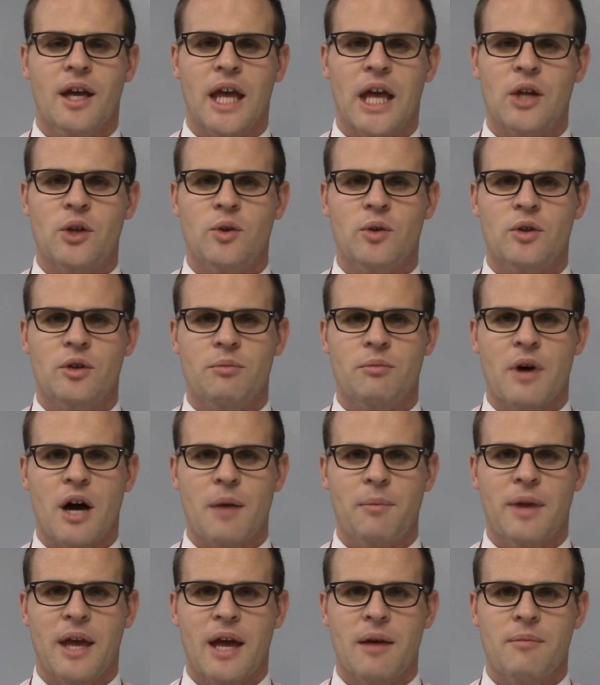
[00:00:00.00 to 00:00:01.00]
and do your
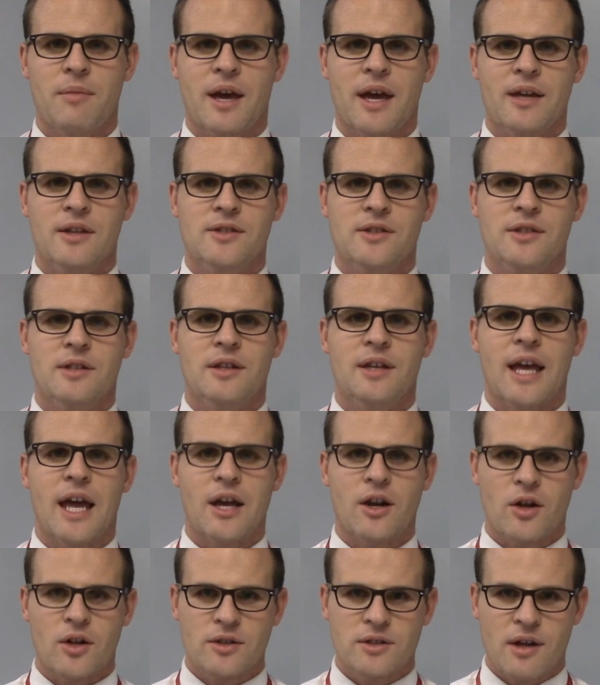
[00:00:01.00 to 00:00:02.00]
Bobcat best
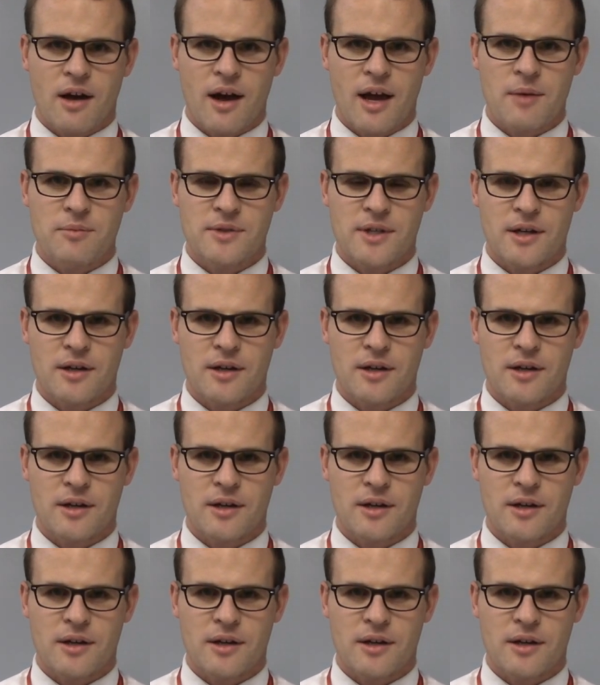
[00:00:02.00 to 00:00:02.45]
at all times